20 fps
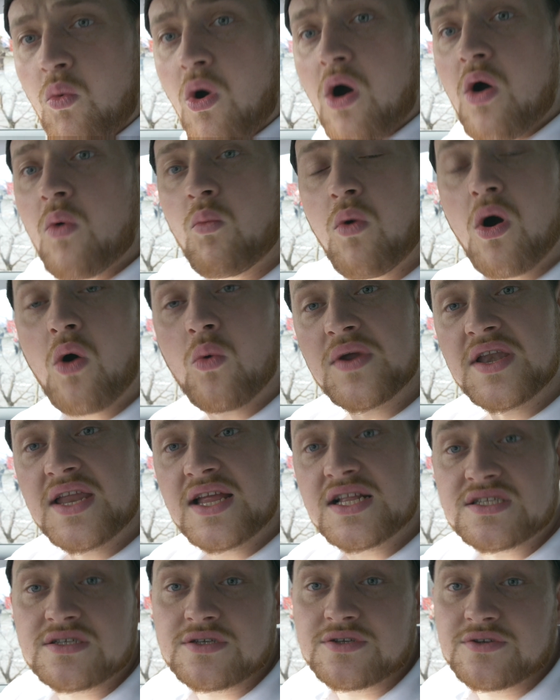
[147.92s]
What we
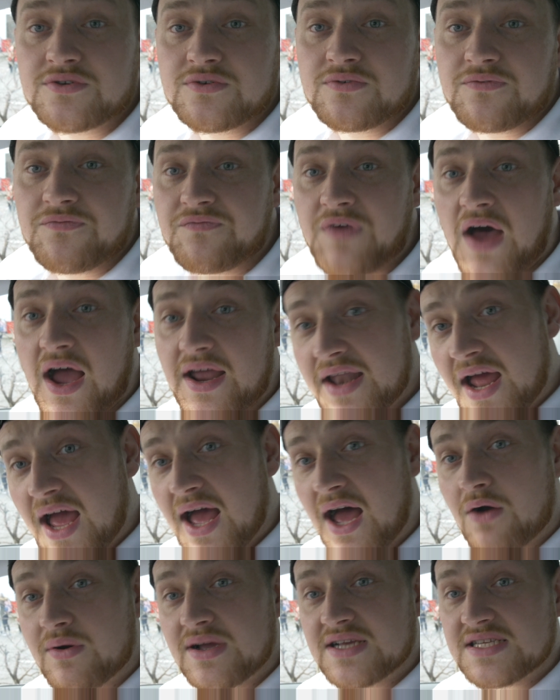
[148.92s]
need to find
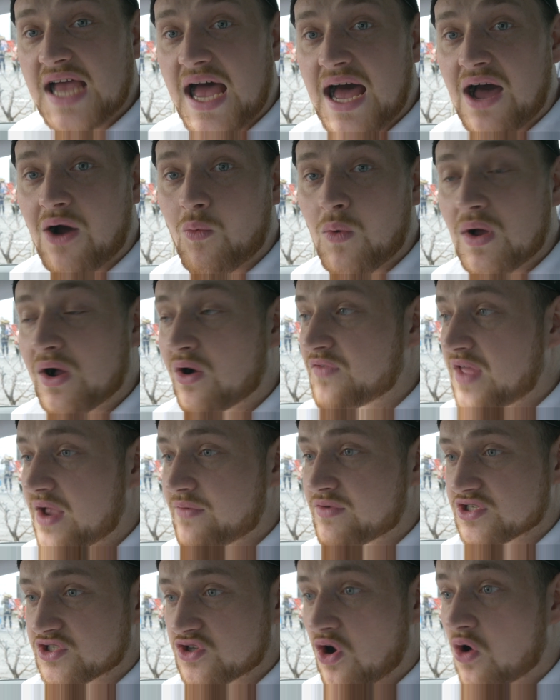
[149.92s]
out is how well they
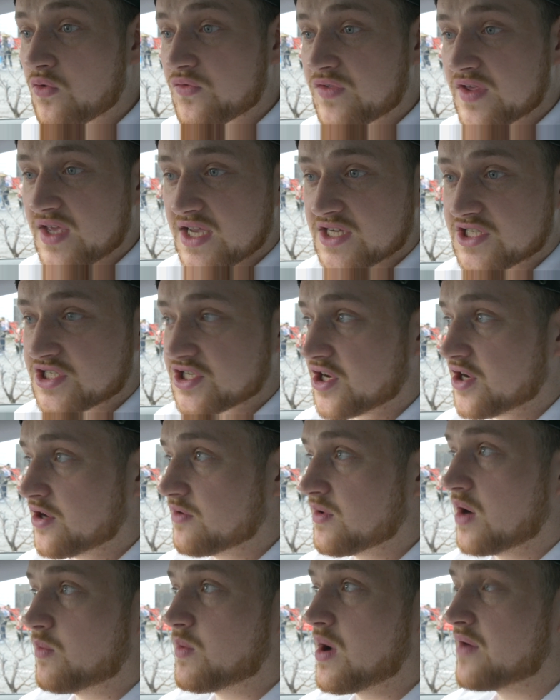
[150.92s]
resolve the
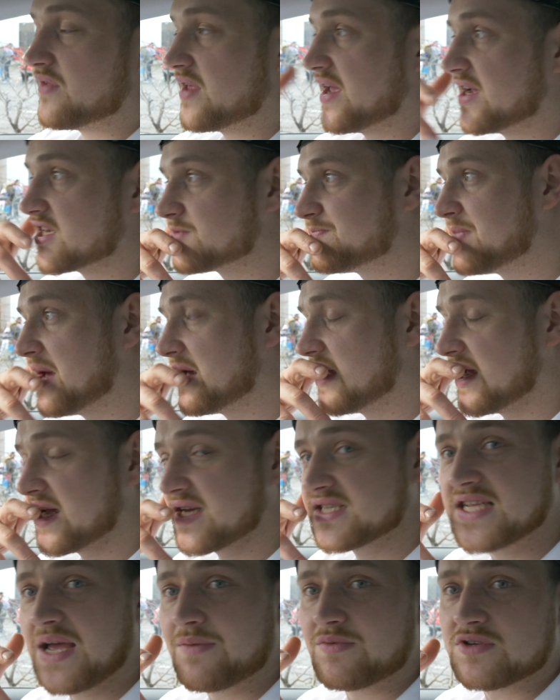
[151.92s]
issue and whether they
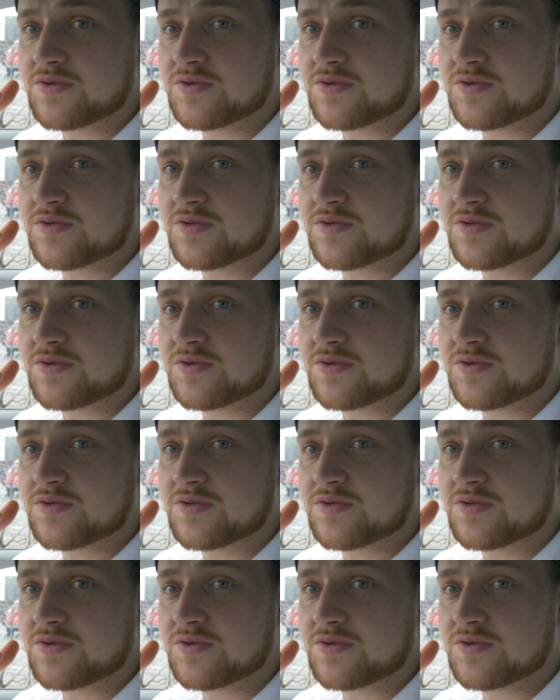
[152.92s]
accept